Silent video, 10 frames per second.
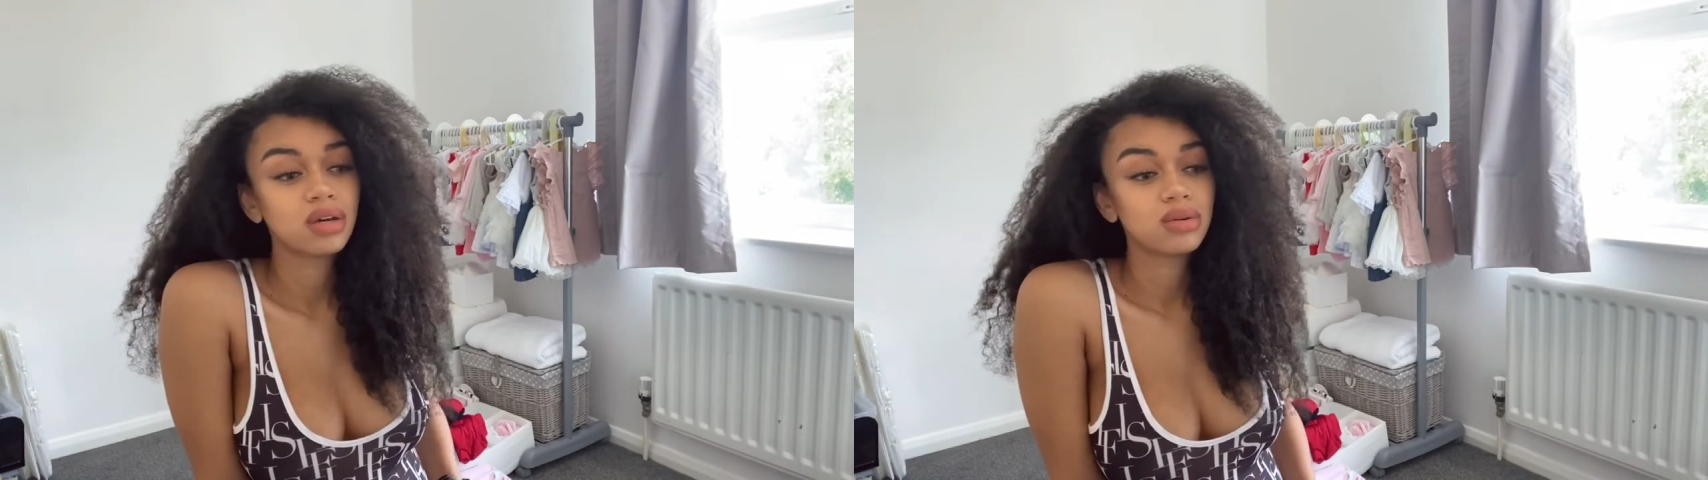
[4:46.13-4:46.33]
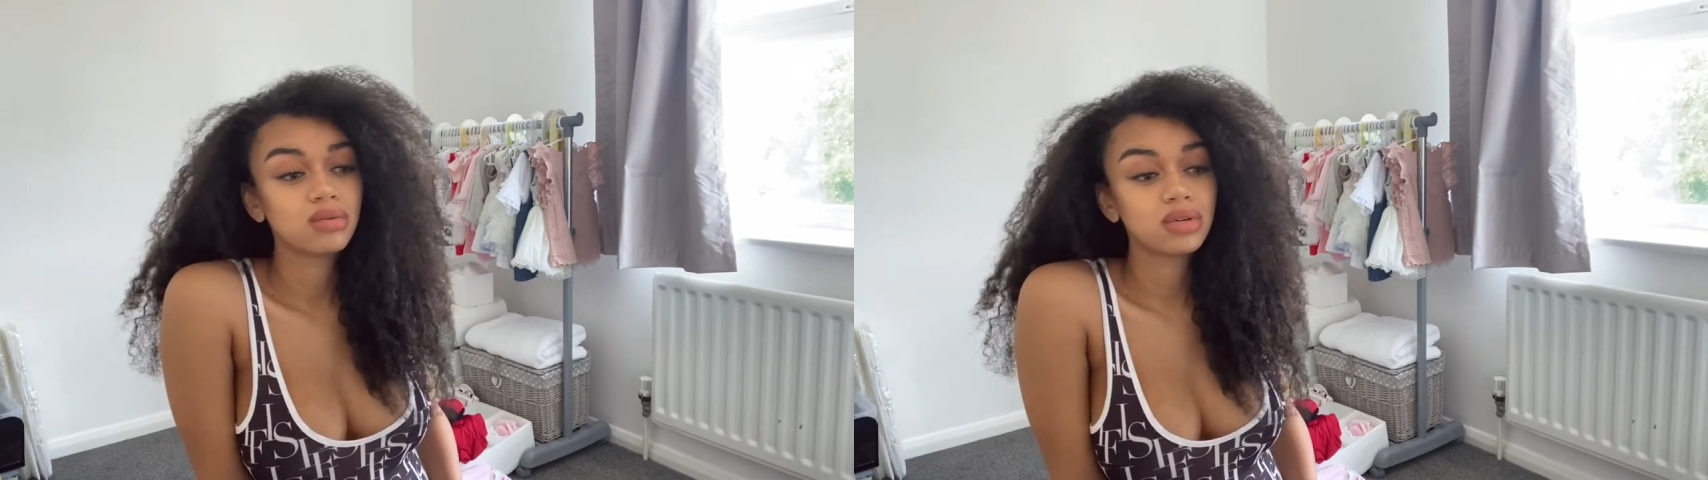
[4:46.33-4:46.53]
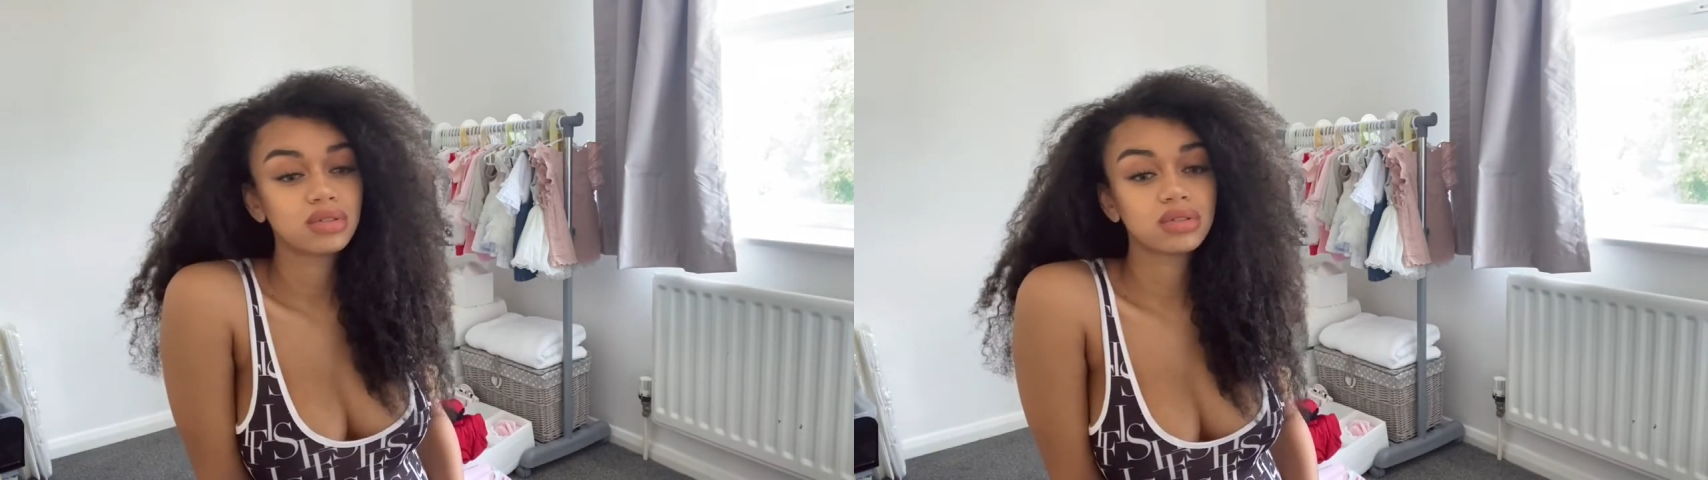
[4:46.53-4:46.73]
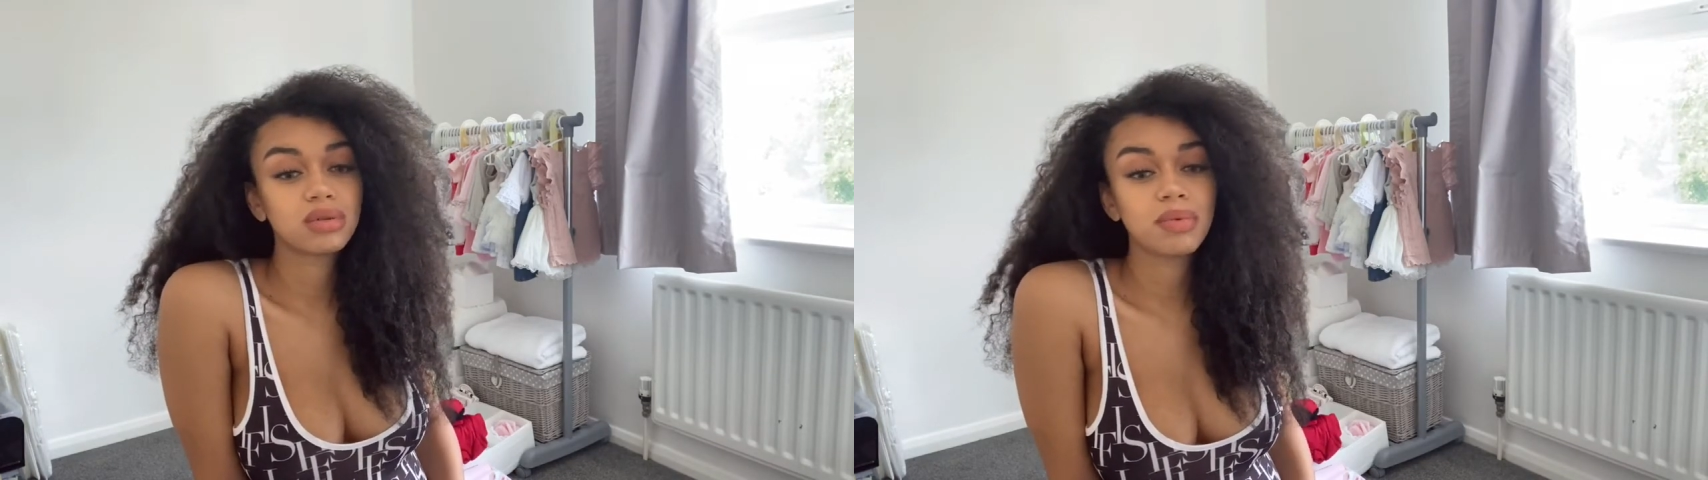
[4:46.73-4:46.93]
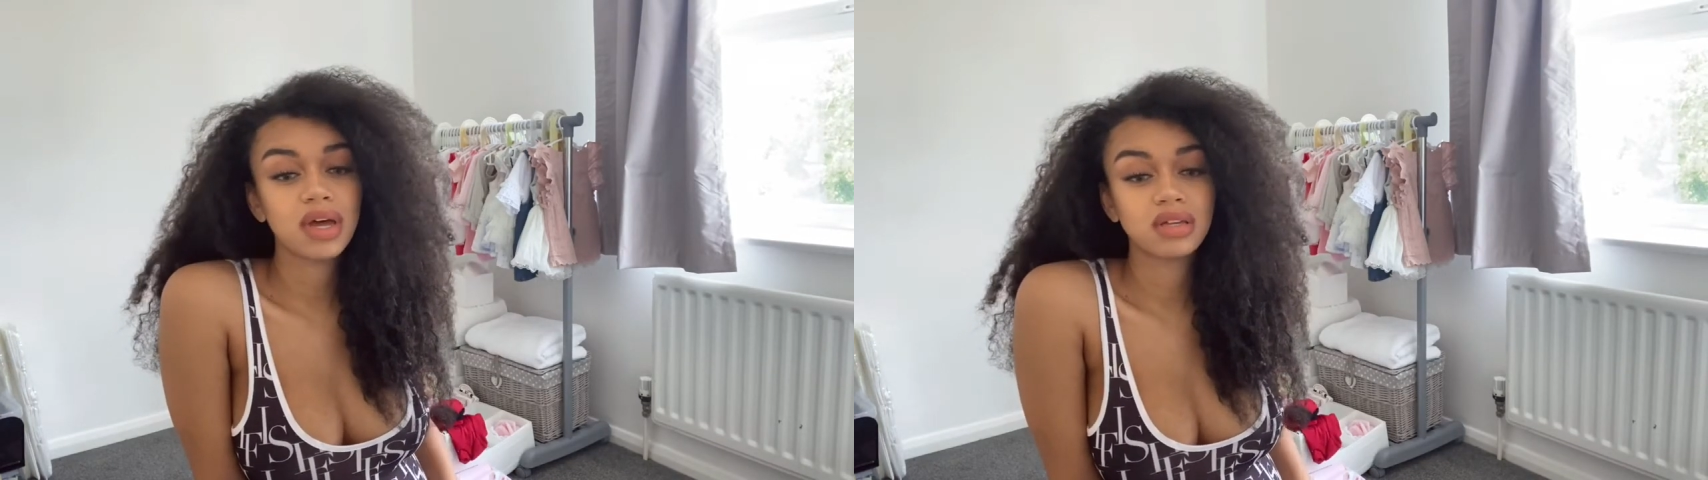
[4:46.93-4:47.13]
What's the
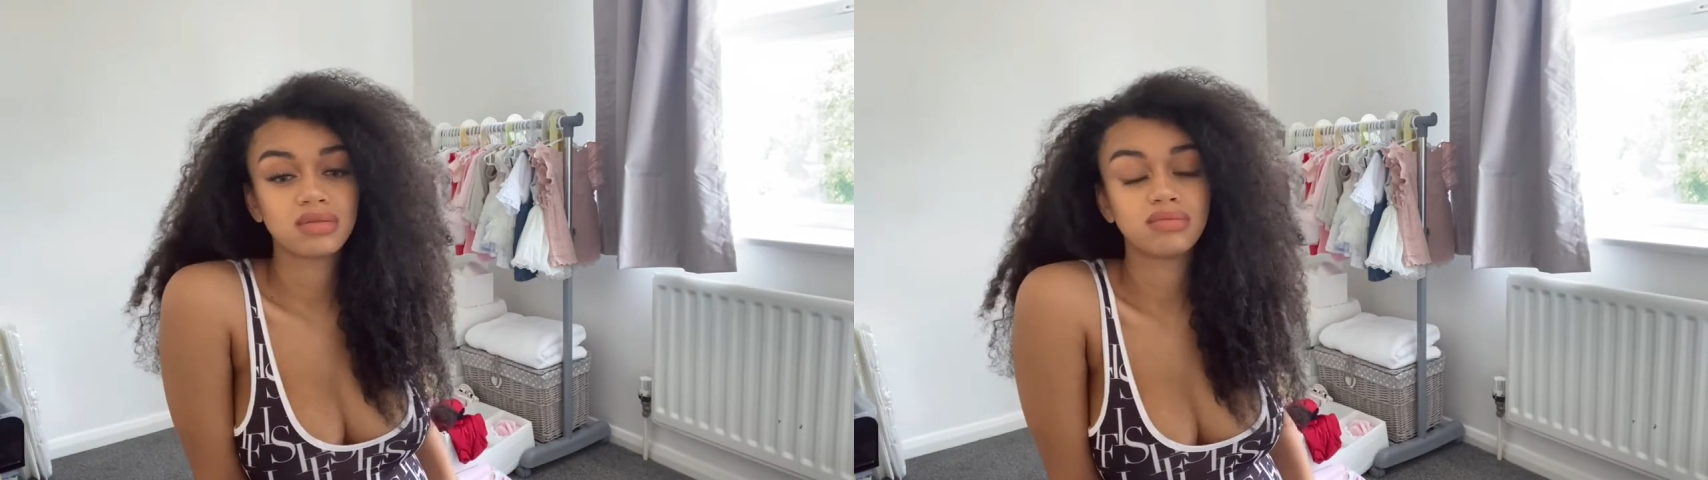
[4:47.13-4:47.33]
best